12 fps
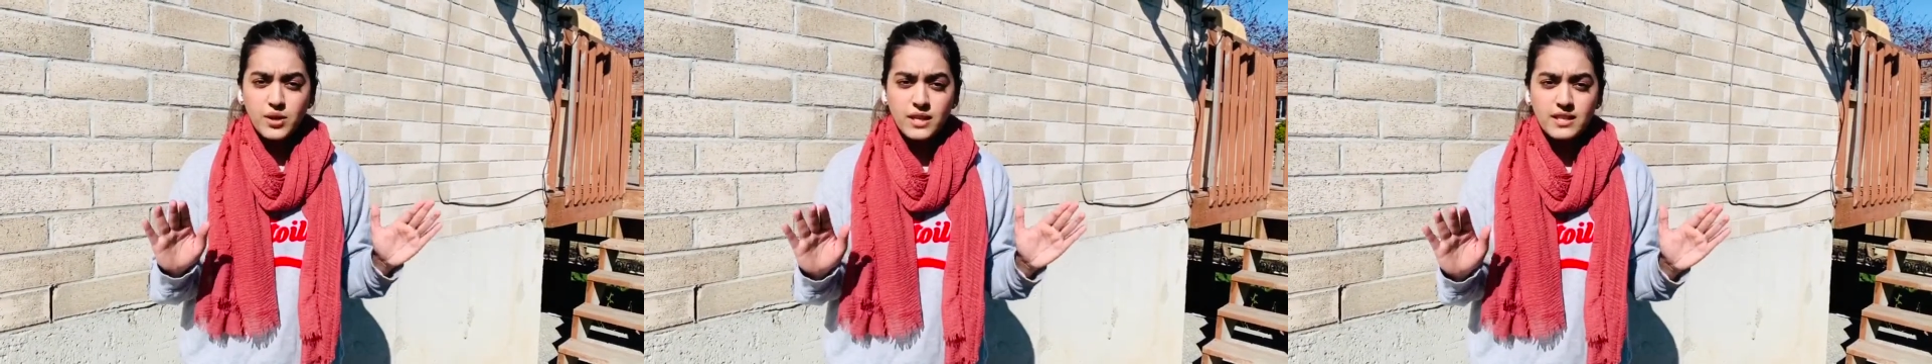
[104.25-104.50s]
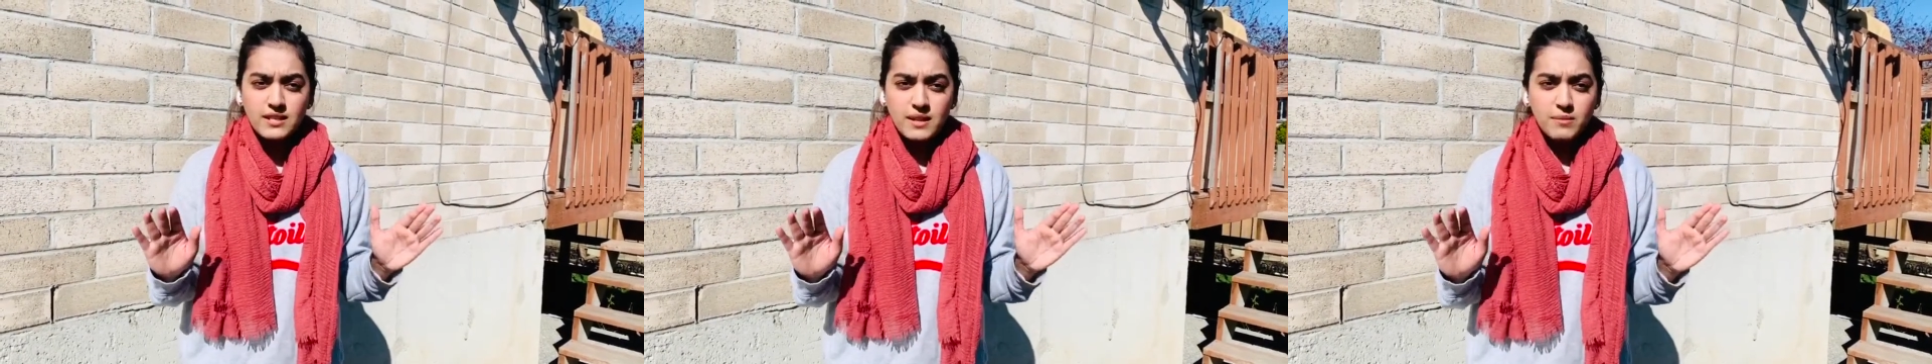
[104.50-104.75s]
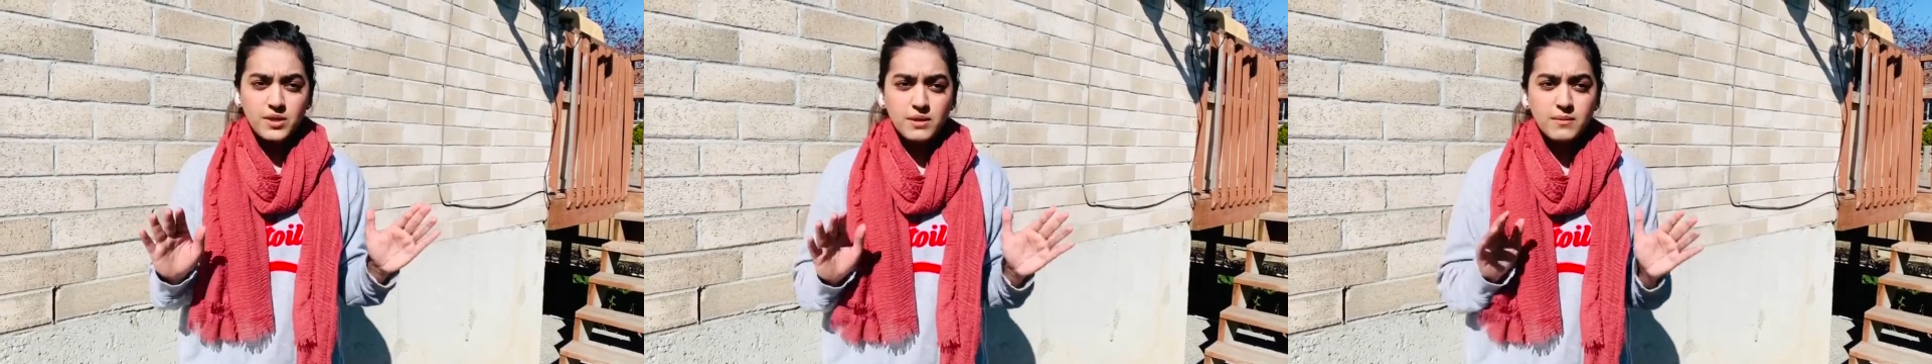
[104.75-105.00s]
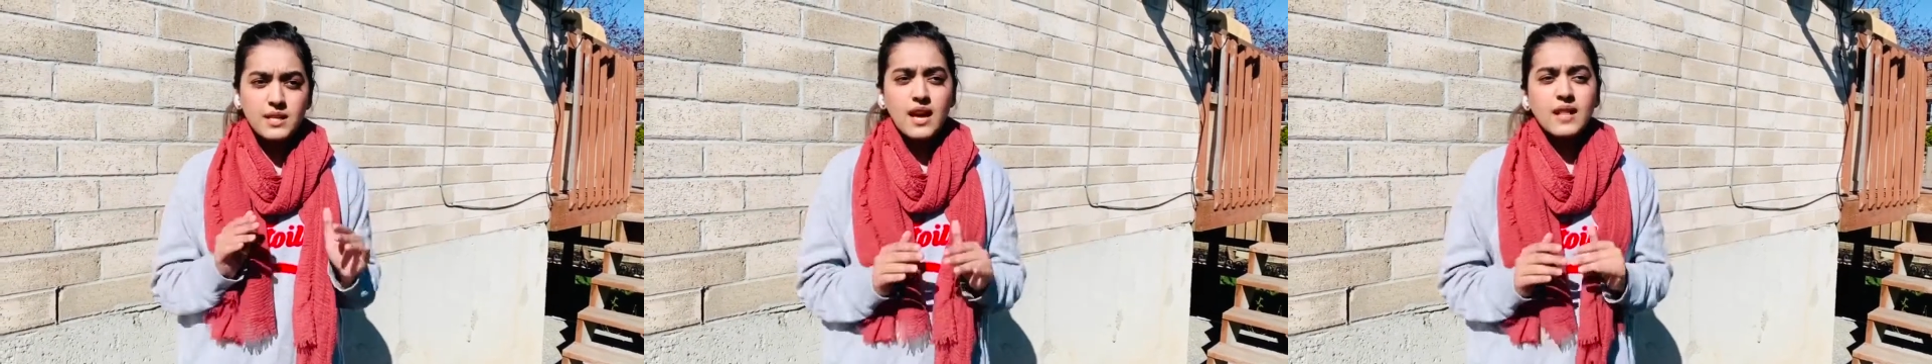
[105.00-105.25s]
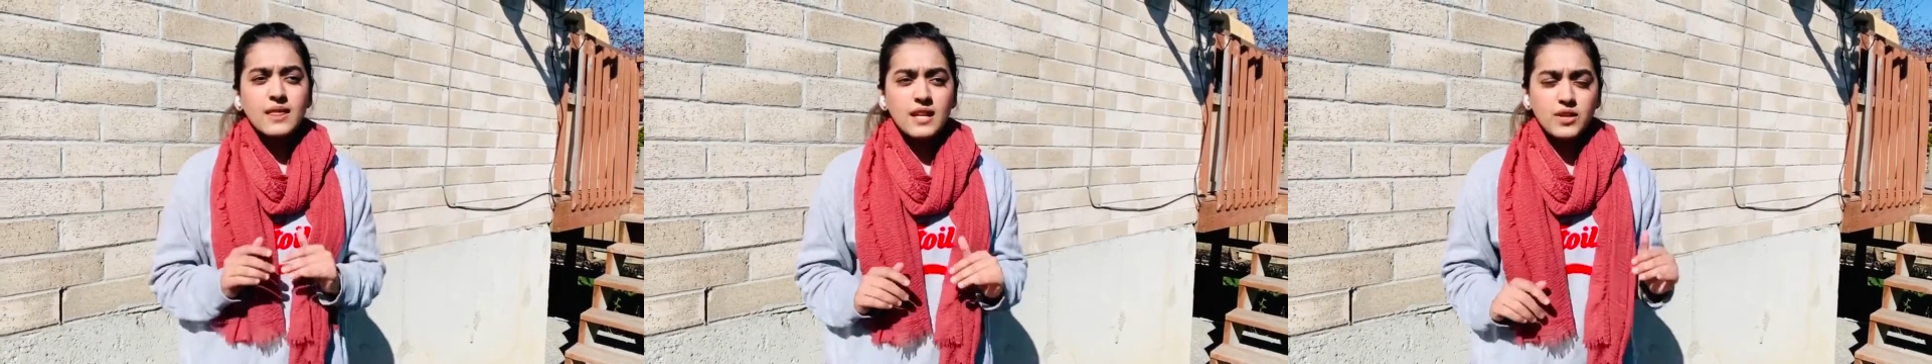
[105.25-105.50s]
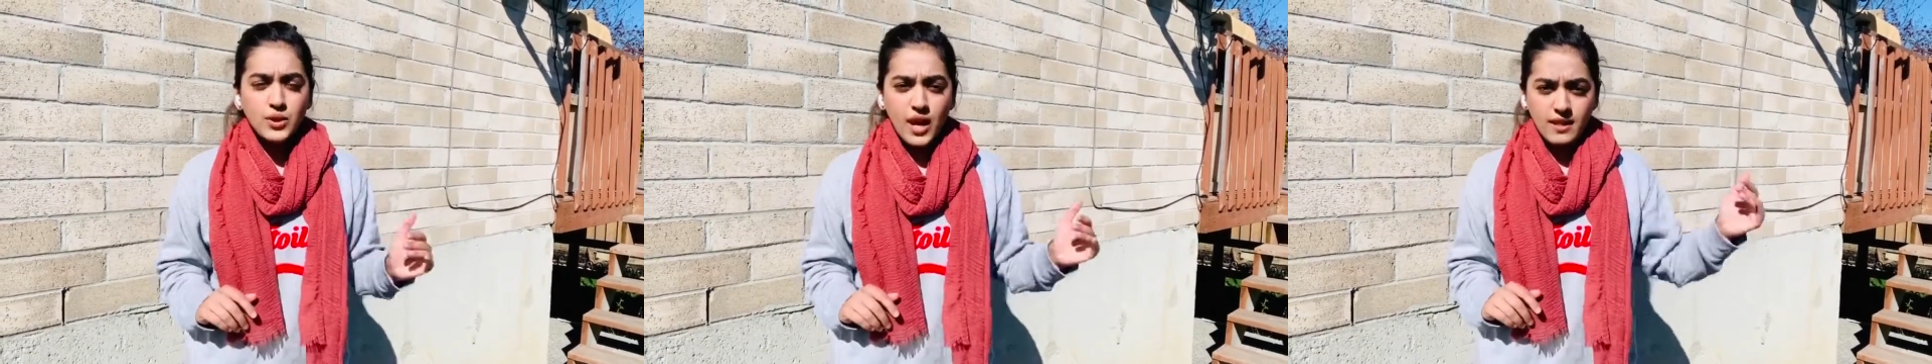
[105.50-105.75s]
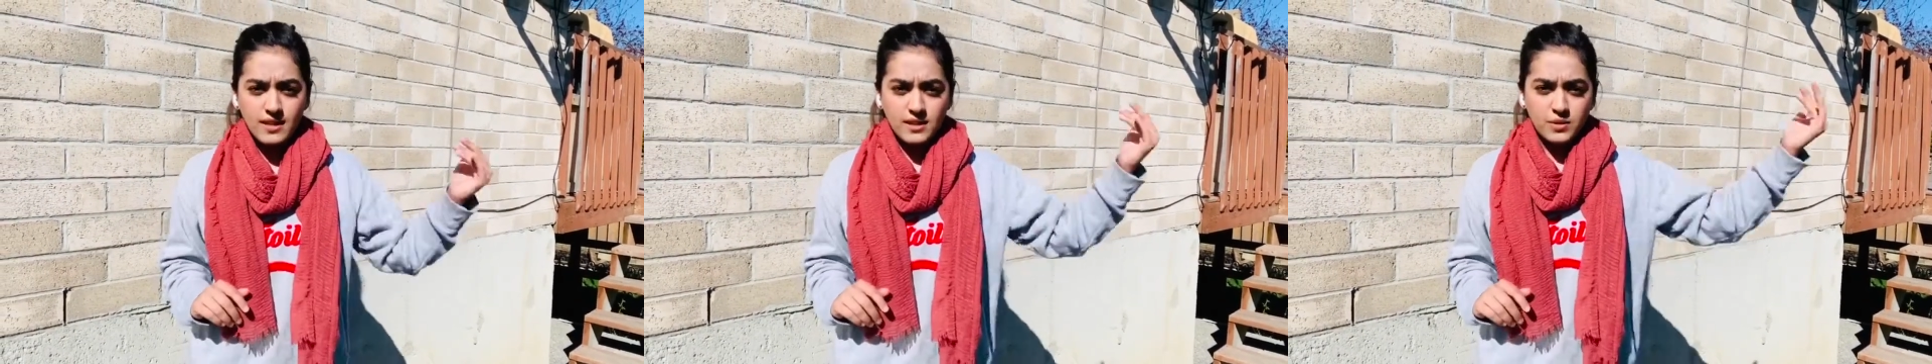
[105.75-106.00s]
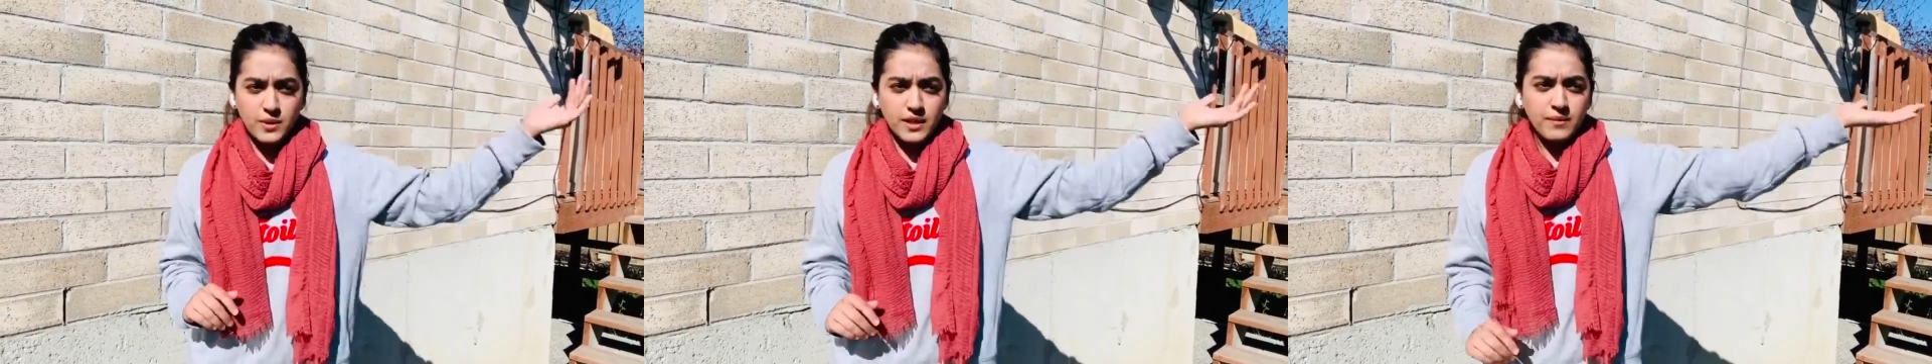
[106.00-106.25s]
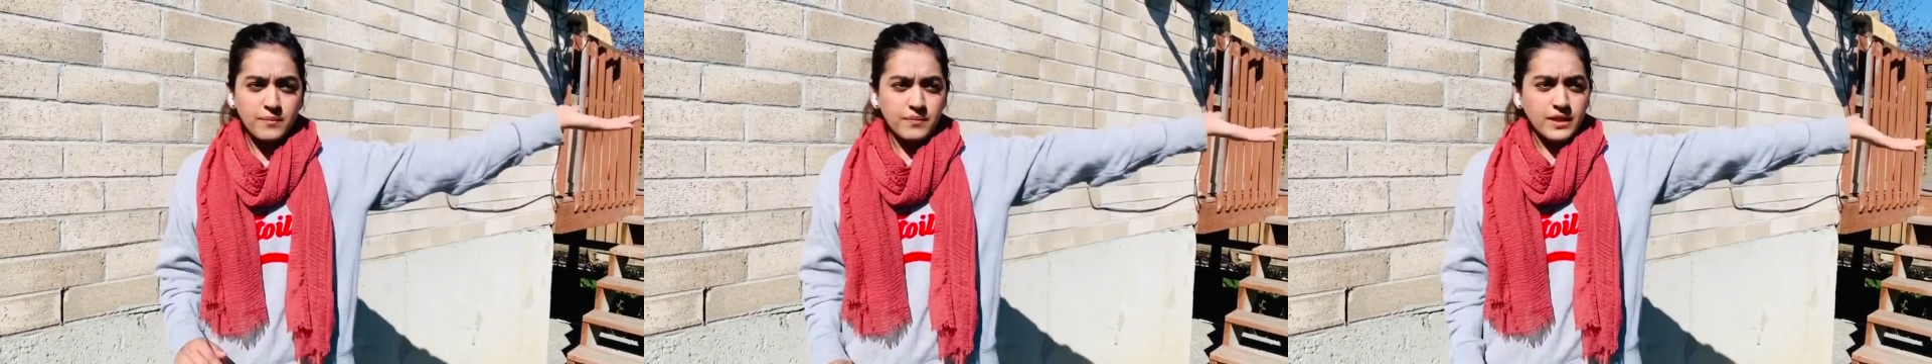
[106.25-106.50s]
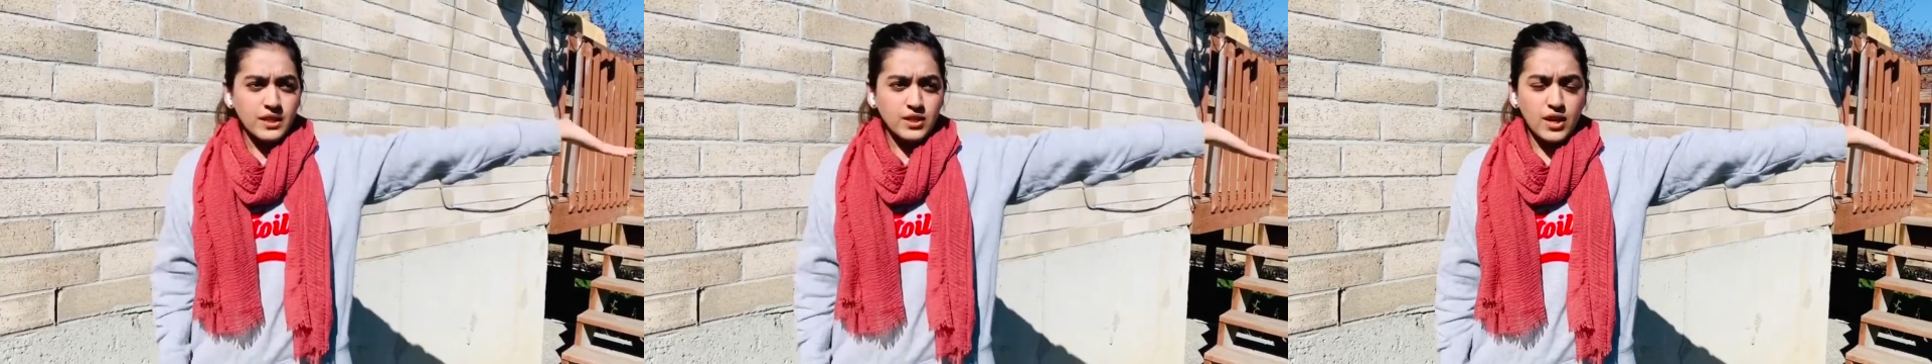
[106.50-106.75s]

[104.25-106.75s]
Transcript: any symptoms, then try this one.